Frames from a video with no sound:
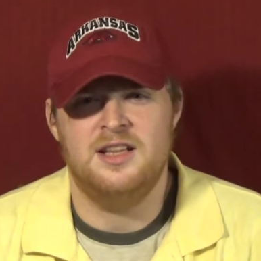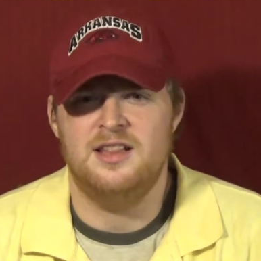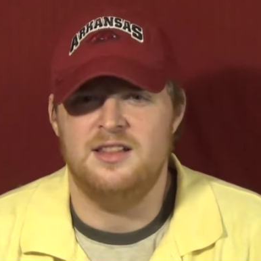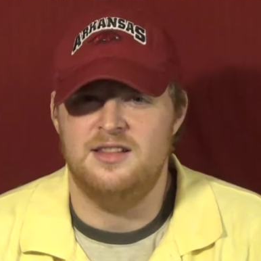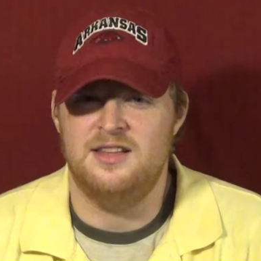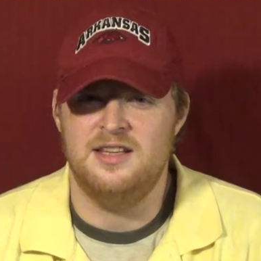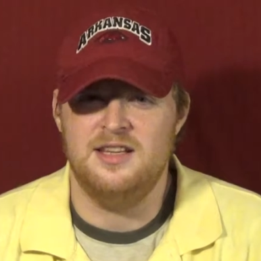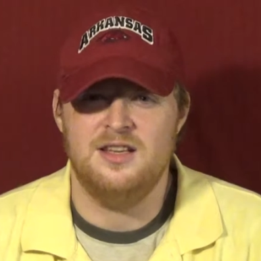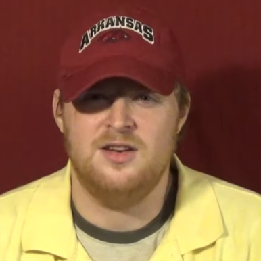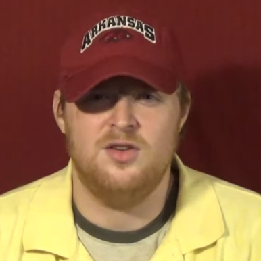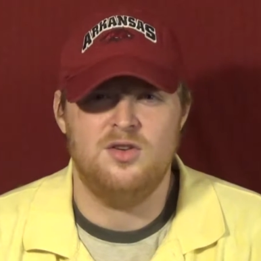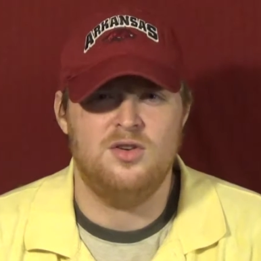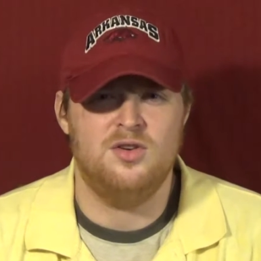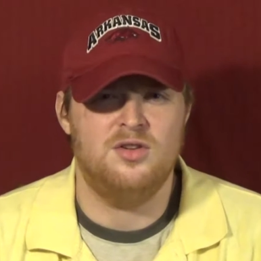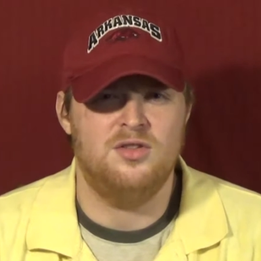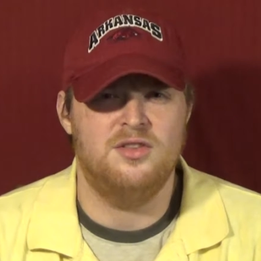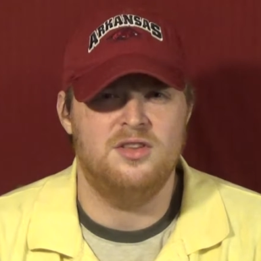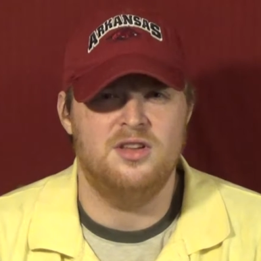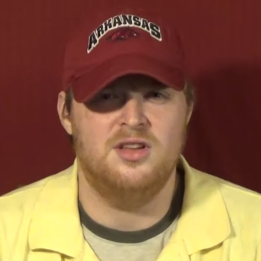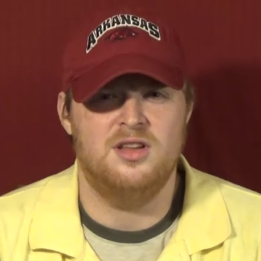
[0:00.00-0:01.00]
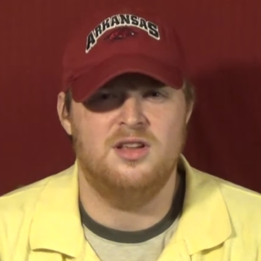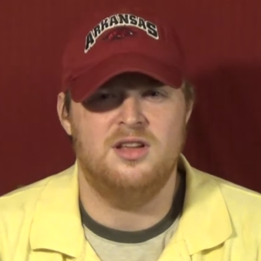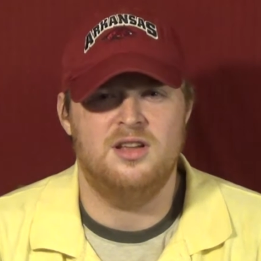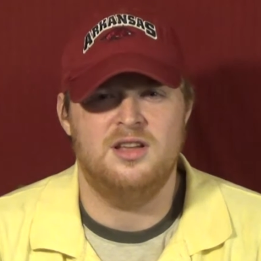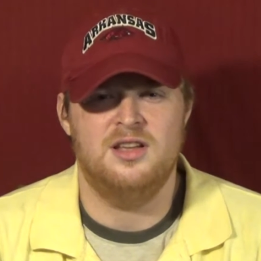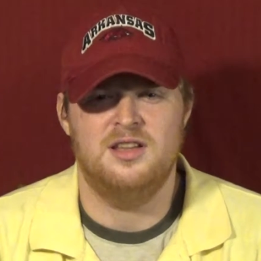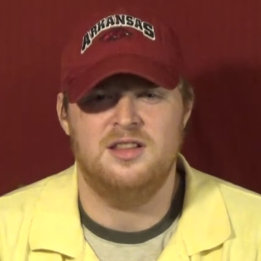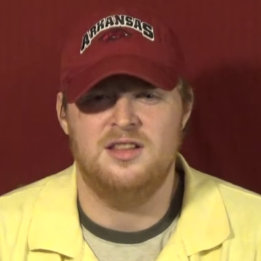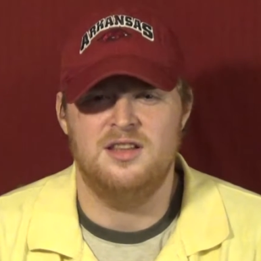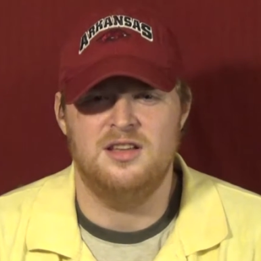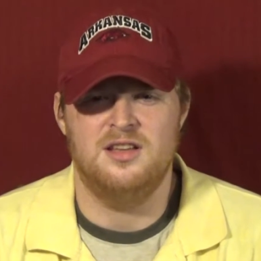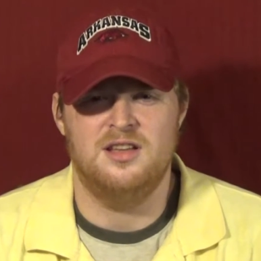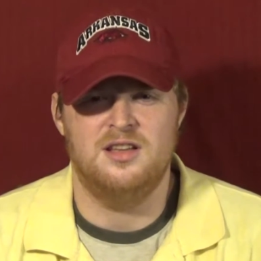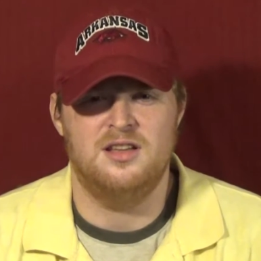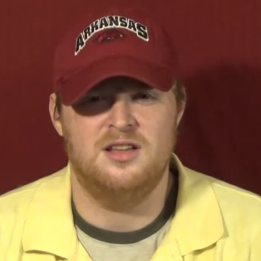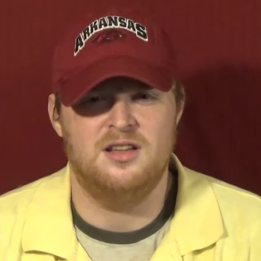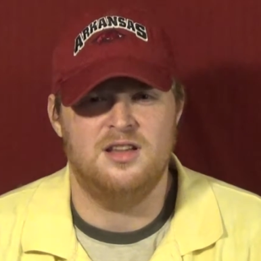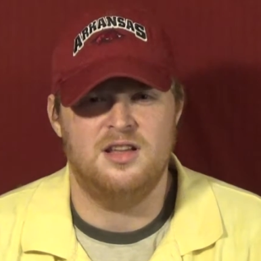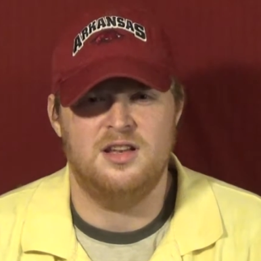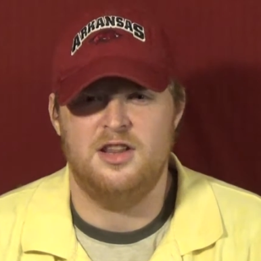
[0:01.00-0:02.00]
then
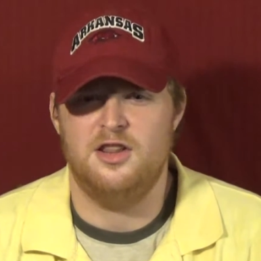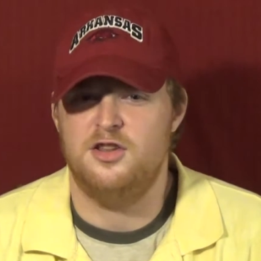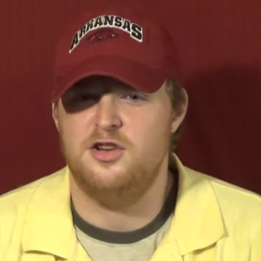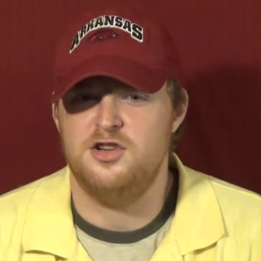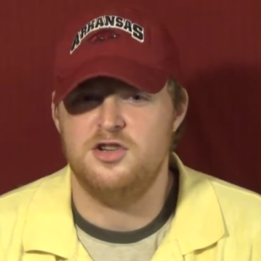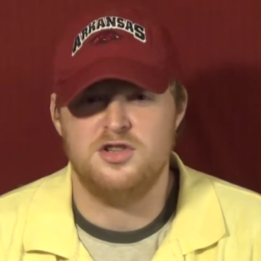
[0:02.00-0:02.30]
they're